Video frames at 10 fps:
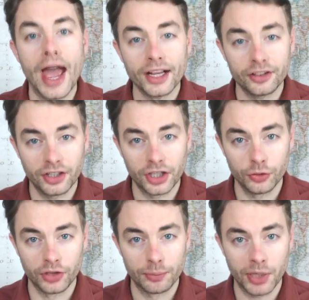
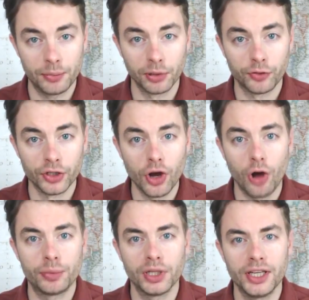Executing people for
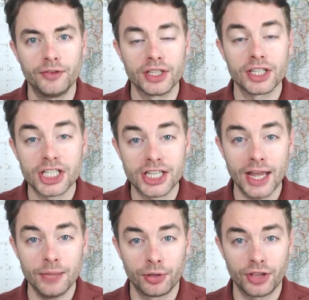not believing the
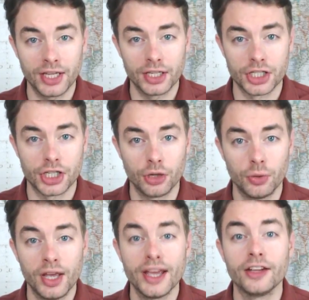same thing as you